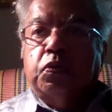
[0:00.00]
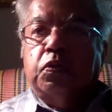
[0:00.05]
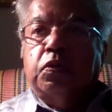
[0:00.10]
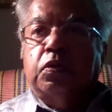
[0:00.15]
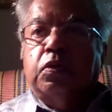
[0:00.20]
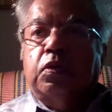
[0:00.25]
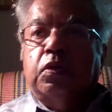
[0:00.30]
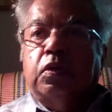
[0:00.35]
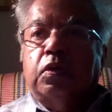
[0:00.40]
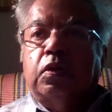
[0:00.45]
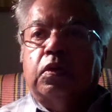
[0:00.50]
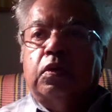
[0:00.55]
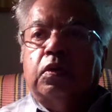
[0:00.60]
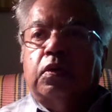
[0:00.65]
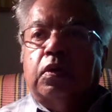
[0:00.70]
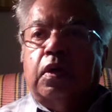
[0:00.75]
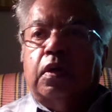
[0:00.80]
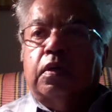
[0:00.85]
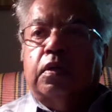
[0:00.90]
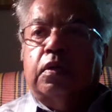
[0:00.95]
Two?
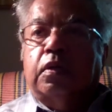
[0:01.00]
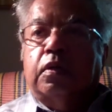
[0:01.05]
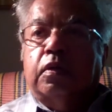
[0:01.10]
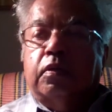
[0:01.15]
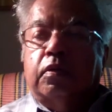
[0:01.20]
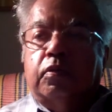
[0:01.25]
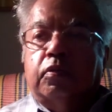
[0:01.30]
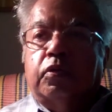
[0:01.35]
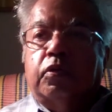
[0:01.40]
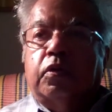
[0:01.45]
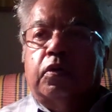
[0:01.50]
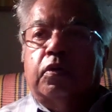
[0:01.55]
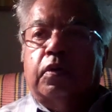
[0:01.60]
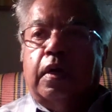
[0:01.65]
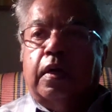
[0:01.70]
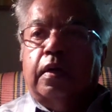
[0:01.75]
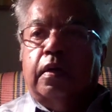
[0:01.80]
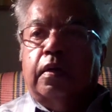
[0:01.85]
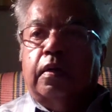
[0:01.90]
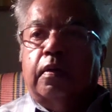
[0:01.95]
Okay.
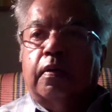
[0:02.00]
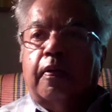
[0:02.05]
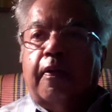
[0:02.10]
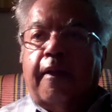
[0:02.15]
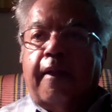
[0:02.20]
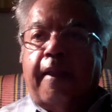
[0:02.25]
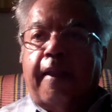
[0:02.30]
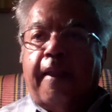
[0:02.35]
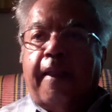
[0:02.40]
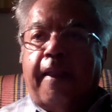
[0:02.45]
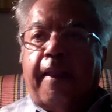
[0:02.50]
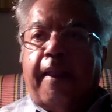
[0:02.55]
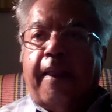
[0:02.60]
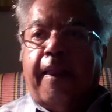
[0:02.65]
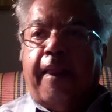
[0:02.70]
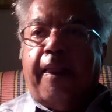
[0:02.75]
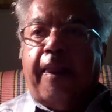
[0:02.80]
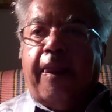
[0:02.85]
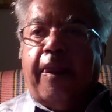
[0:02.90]
And in what town?